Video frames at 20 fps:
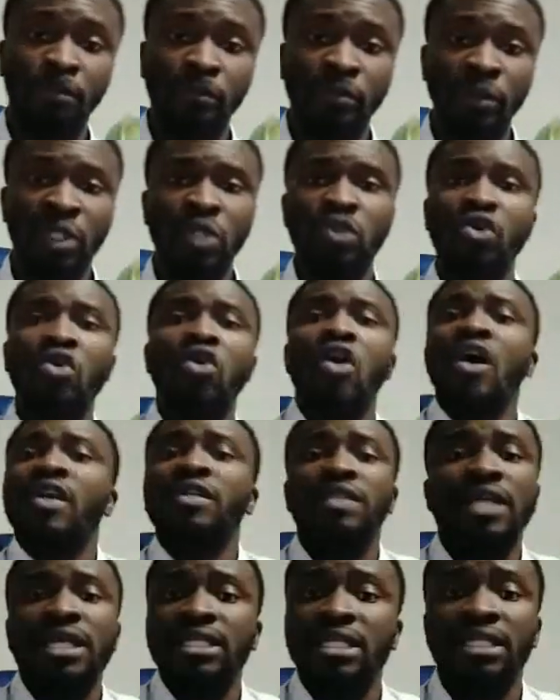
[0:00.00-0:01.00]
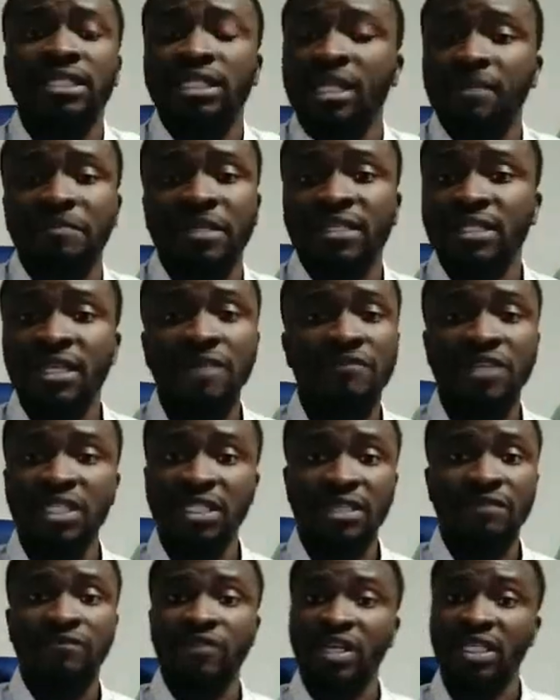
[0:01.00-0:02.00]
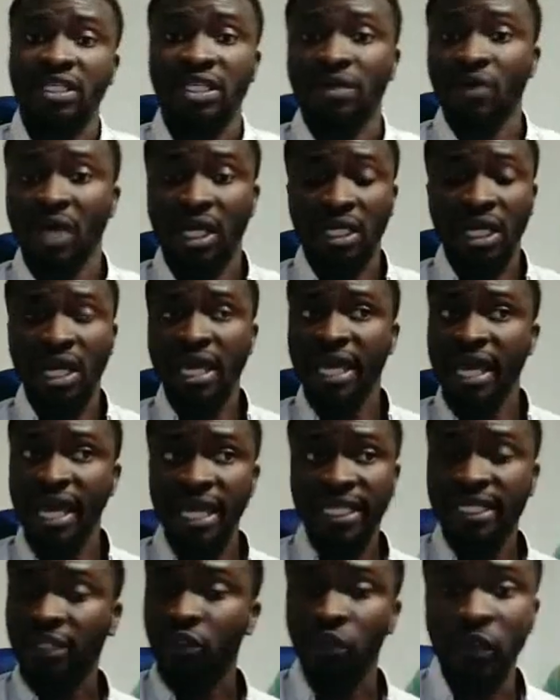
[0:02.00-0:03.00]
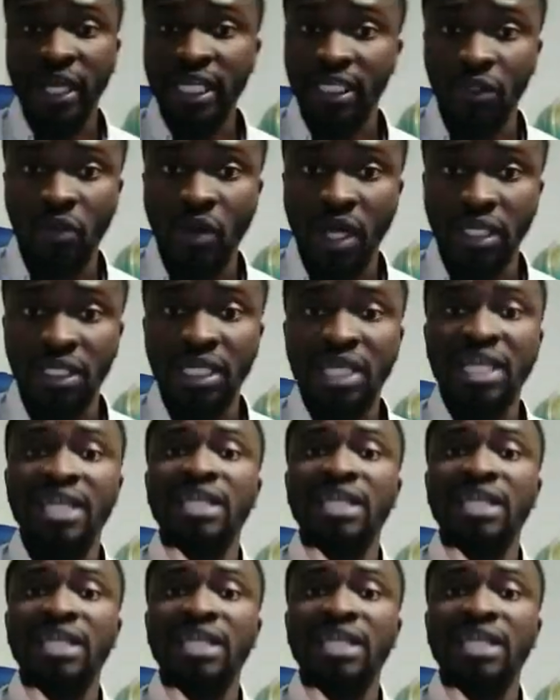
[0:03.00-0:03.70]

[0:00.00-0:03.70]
So God says in chapter 17, verse 80 to 81,